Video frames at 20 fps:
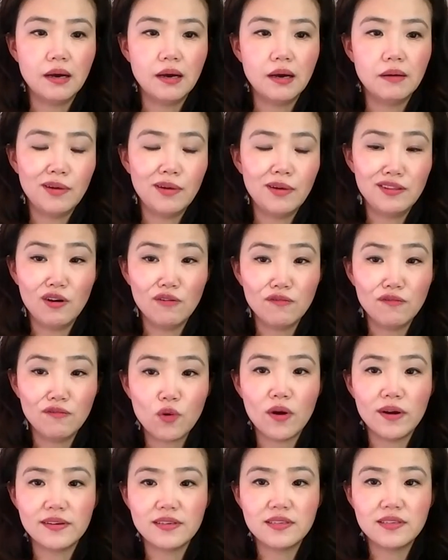And of
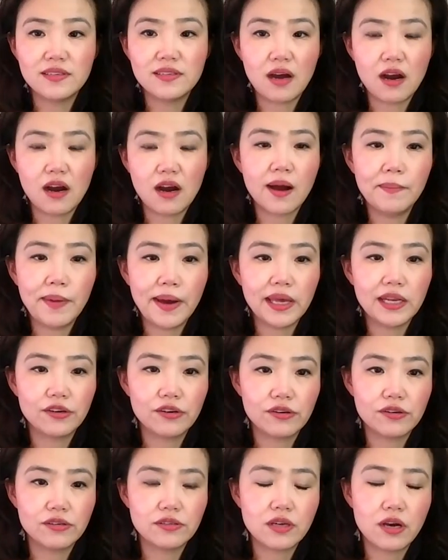course, our
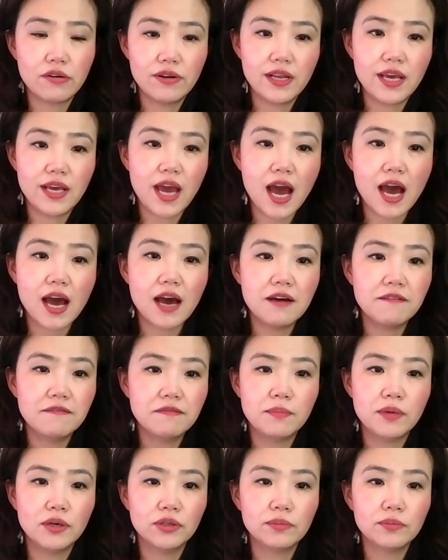competitors already have
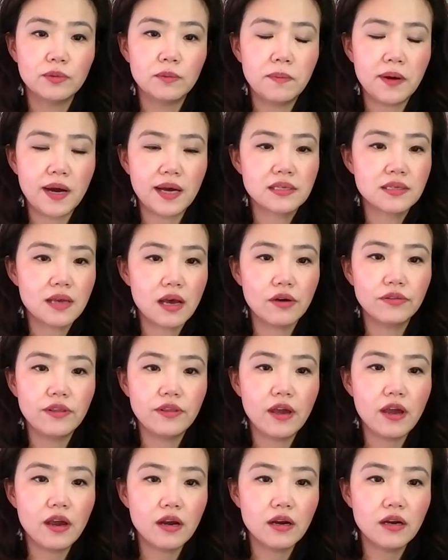multiple bots out
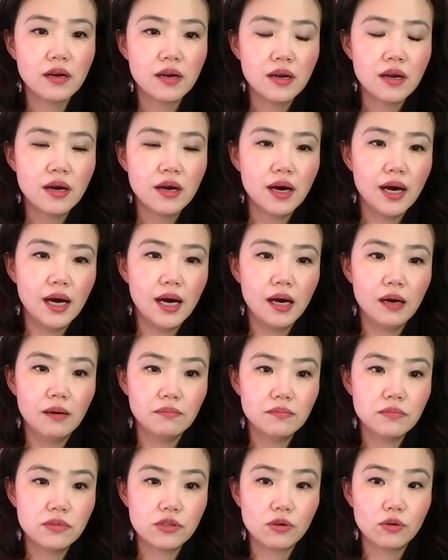there.
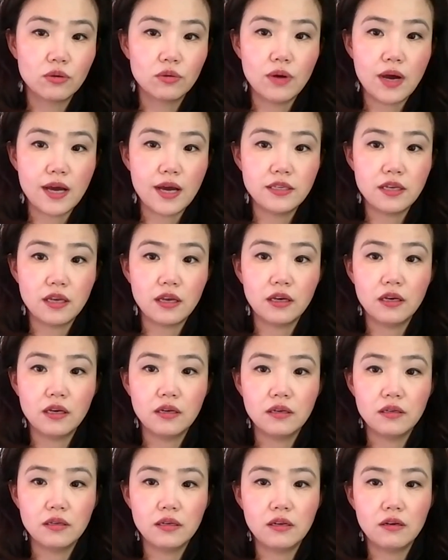So I think,
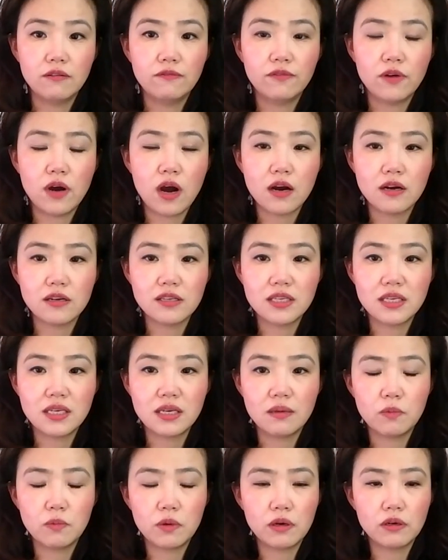for our
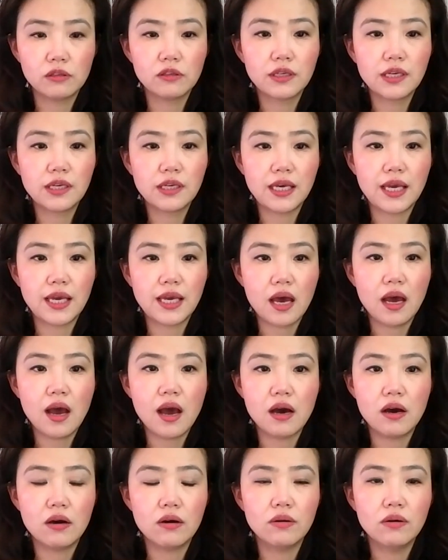team, we're looking at
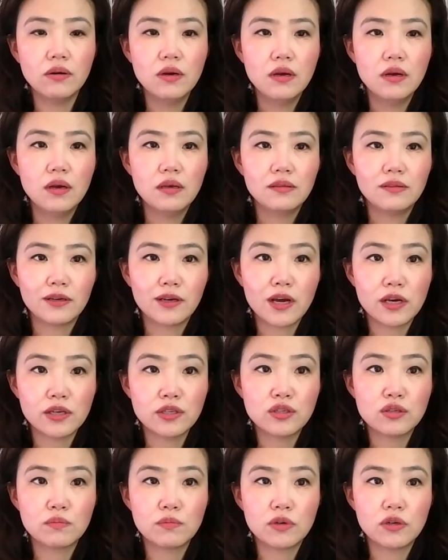how
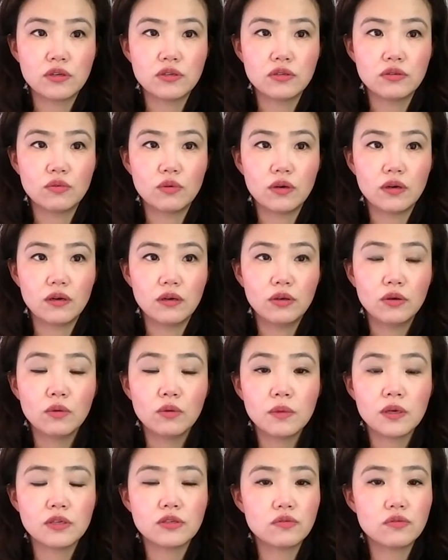customers or
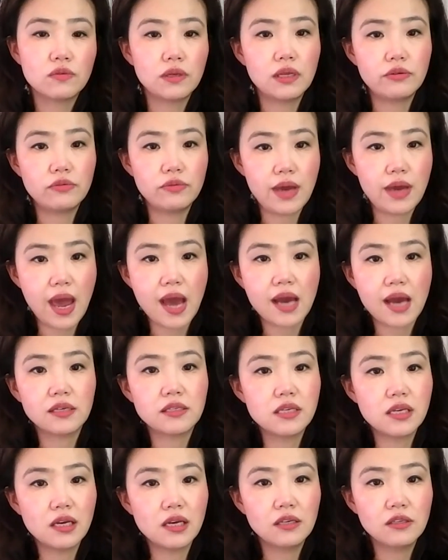humans really
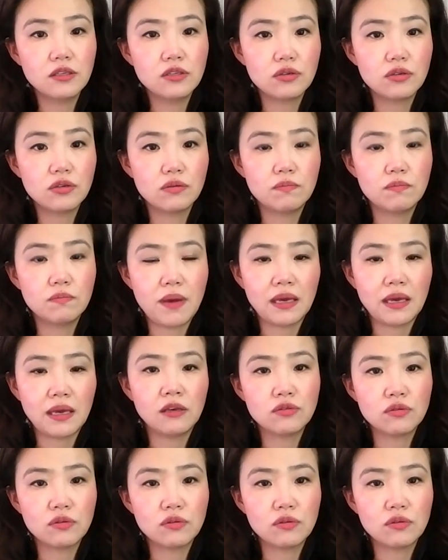reacting to banking
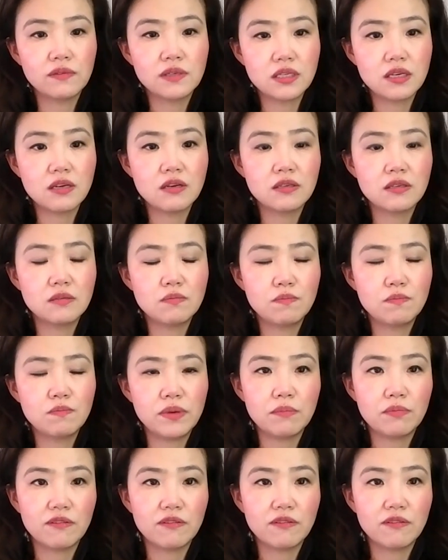services being
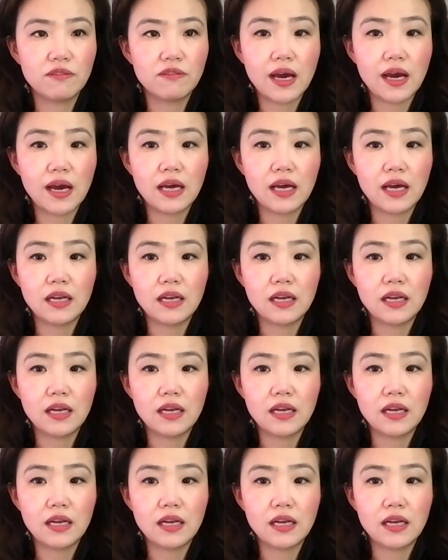provided by an
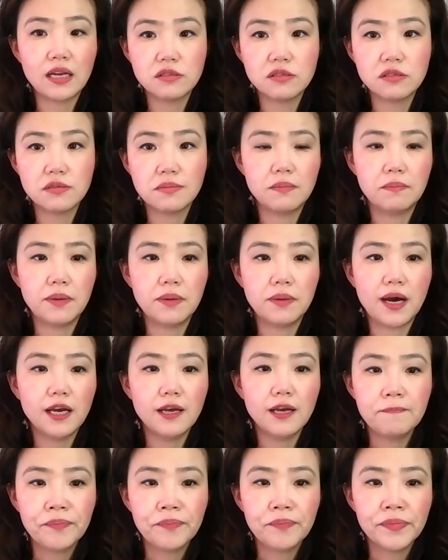automated bot
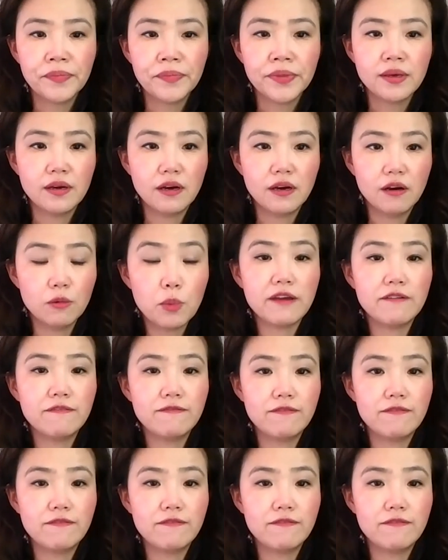away from,